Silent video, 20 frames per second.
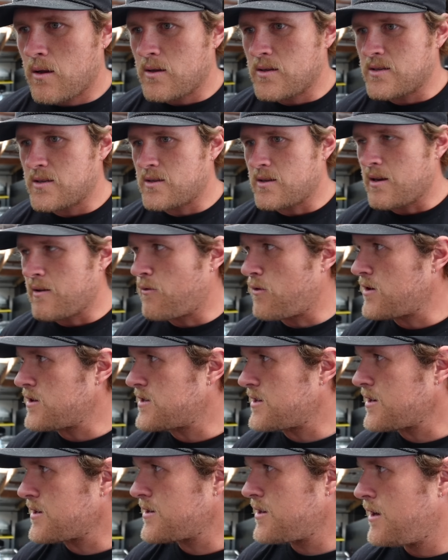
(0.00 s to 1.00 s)
Is this an
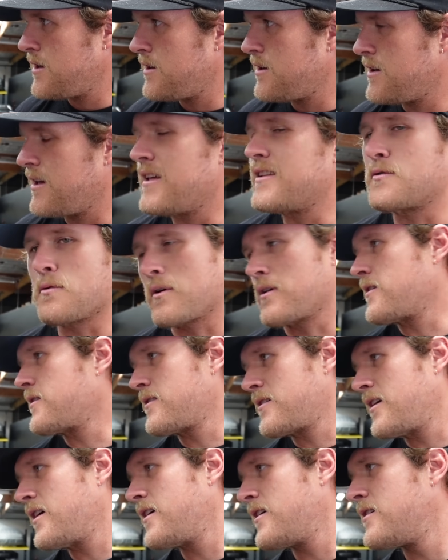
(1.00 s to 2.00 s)
E46? It's working.
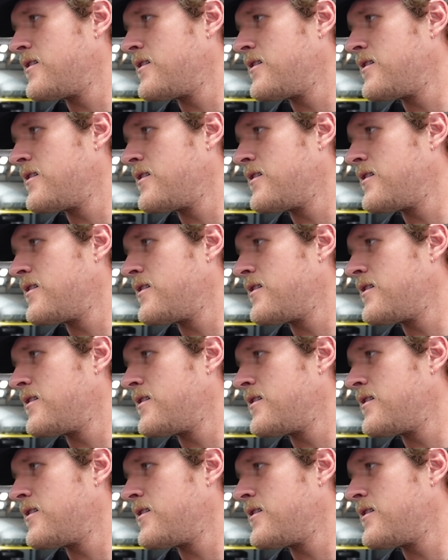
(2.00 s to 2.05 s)
Yeah.